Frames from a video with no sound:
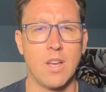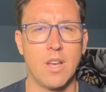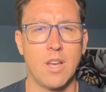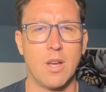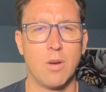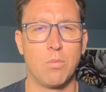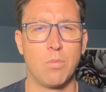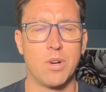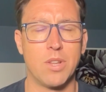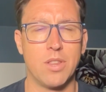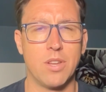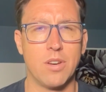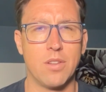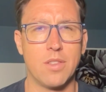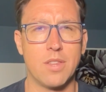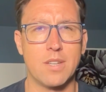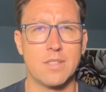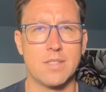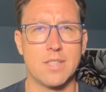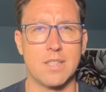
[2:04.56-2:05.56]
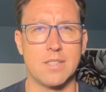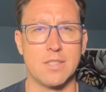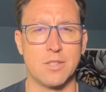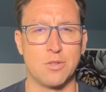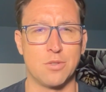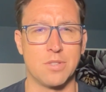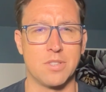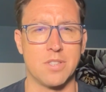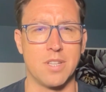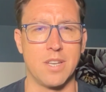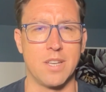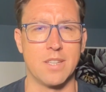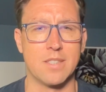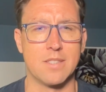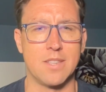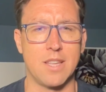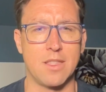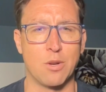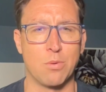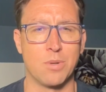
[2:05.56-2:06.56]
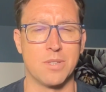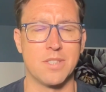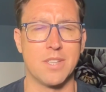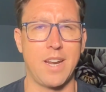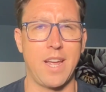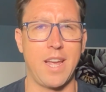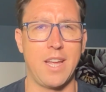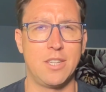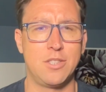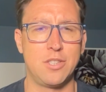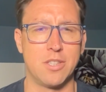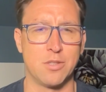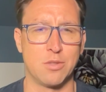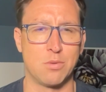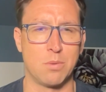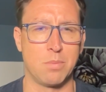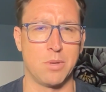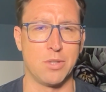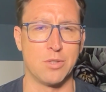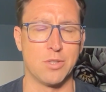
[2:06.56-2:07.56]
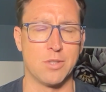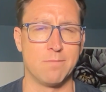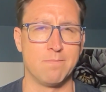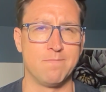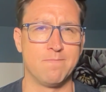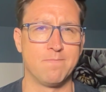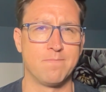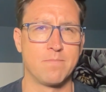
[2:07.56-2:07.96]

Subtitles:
One of the other things that's interesting is that there was an age distribution.